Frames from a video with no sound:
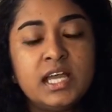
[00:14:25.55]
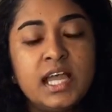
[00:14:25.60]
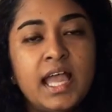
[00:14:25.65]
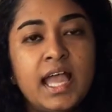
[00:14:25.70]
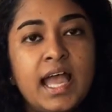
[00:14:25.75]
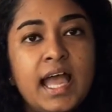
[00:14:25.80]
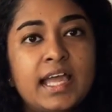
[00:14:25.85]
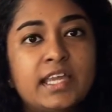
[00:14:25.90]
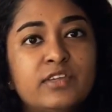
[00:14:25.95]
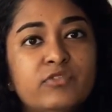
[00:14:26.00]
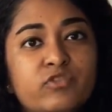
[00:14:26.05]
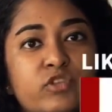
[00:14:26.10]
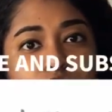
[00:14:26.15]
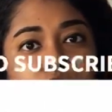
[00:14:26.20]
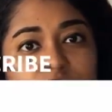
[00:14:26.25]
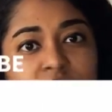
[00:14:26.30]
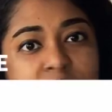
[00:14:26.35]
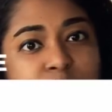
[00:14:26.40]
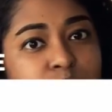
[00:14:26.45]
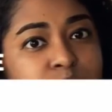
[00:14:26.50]
and if you
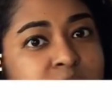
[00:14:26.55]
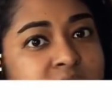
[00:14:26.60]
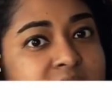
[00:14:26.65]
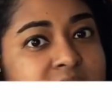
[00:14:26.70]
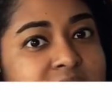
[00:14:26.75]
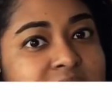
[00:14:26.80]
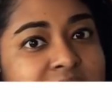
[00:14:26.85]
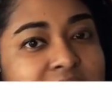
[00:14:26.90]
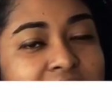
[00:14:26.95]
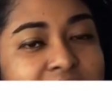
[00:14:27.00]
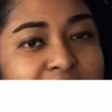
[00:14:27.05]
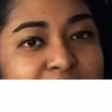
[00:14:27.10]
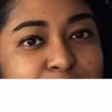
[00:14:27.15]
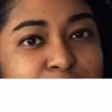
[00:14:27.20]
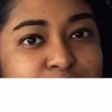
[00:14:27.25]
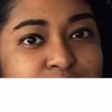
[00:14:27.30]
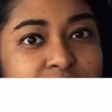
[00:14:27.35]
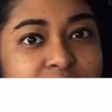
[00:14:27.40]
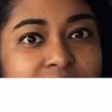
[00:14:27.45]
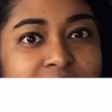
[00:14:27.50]
did, please like,
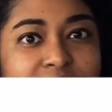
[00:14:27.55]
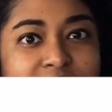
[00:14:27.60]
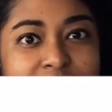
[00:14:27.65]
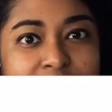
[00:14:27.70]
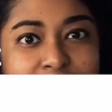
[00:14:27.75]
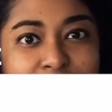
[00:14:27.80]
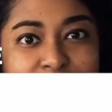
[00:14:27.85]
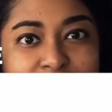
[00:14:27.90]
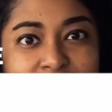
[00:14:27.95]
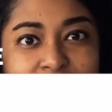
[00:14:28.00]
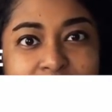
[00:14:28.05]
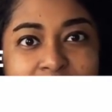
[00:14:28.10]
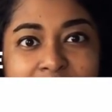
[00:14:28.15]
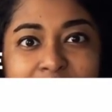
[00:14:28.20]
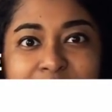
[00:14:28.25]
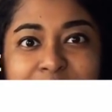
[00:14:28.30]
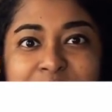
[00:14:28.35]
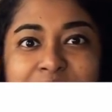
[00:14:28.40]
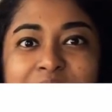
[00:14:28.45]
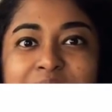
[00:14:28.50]
share, and subscribe
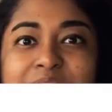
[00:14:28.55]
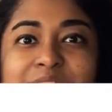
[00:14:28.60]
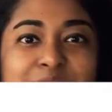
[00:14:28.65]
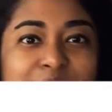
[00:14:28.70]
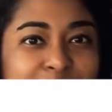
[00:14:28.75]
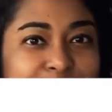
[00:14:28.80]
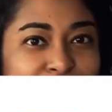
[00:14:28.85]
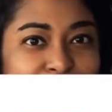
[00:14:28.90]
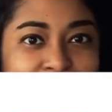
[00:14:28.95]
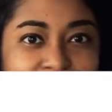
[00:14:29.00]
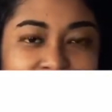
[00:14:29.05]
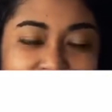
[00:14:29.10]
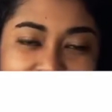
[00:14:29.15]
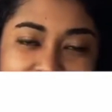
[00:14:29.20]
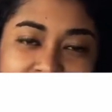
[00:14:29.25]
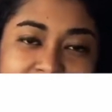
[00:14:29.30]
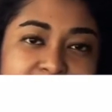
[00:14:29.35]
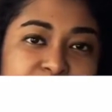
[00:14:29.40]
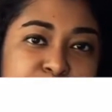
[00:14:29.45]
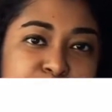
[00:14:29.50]
so that you
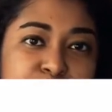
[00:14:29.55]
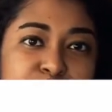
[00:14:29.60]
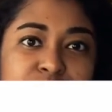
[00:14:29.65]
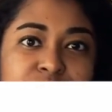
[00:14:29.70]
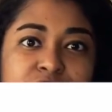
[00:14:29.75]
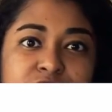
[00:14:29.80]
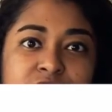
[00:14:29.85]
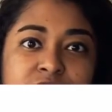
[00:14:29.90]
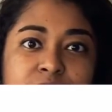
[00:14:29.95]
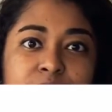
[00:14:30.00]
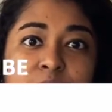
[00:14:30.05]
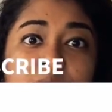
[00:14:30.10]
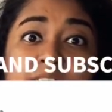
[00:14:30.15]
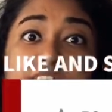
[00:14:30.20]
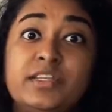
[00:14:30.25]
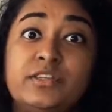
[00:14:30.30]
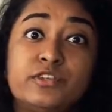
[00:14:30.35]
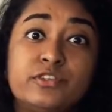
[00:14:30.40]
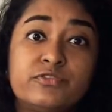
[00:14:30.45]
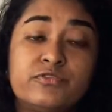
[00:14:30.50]
stay tuned for the
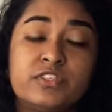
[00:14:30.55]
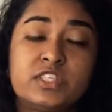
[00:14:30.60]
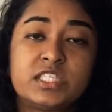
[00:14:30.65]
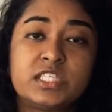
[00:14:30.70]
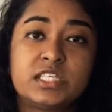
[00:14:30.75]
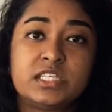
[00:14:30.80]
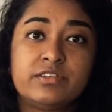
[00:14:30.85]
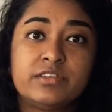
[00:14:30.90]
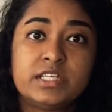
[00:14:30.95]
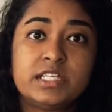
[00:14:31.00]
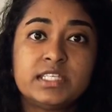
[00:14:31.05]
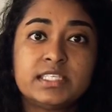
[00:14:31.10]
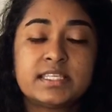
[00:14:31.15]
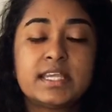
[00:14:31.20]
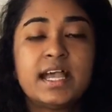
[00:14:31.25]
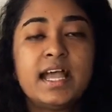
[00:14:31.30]
reminder of the series.